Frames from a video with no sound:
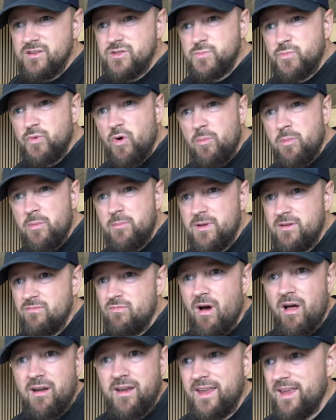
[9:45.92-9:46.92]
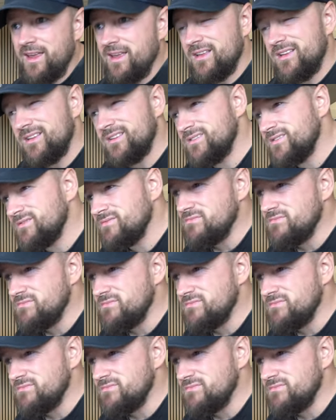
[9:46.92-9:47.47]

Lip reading: it's probably running,